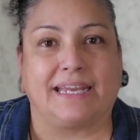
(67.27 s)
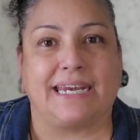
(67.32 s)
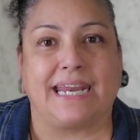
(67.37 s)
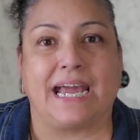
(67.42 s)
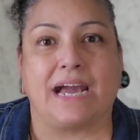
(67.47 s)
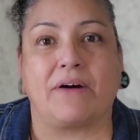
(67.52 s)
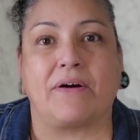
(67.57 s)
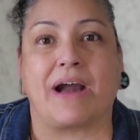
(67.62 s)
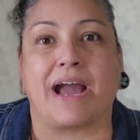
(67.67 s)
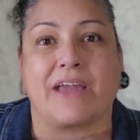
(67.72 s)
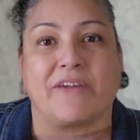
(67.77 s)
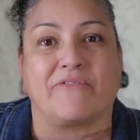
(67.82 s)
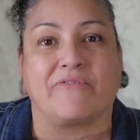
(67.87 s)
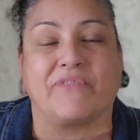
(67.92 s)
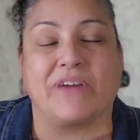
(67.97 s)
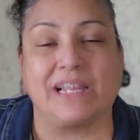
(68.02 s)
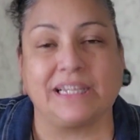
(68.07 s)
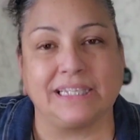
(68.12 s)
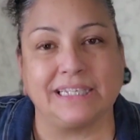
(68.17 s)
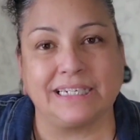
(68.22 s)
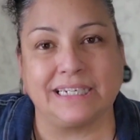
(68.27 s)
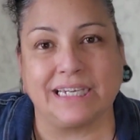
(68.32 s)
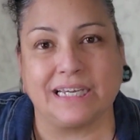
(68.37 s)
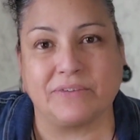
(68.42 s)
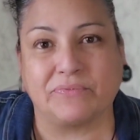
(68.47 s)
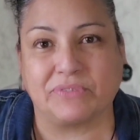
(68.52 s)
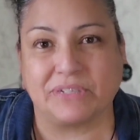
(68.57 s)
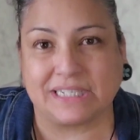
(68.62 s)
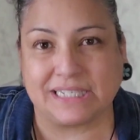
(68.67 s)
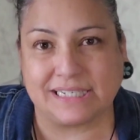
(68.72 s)
Now, I fell in
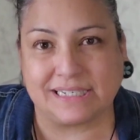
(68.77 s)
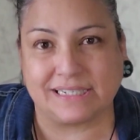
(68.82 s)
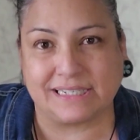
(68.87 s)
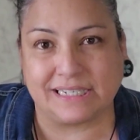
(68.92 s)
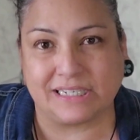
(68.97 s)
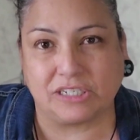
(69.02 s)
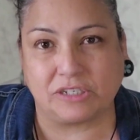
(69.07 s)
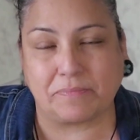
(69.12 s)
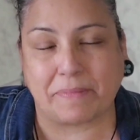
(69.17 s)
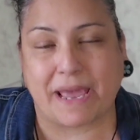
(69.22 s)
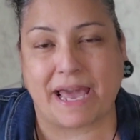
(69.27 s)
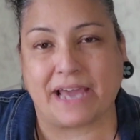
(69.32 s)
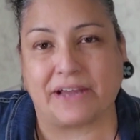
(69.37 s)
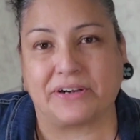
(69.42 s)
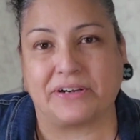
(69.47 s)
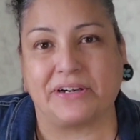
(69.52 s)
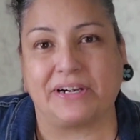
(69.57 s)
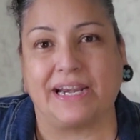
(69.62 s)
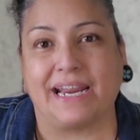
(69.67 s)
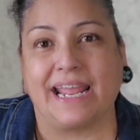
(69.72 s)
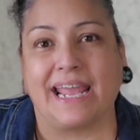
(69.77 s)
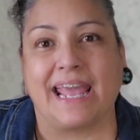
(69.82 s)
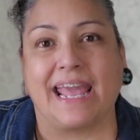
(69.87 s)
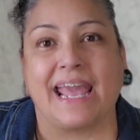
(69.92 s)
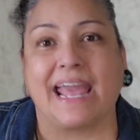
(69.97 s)
love with the stitch pattern.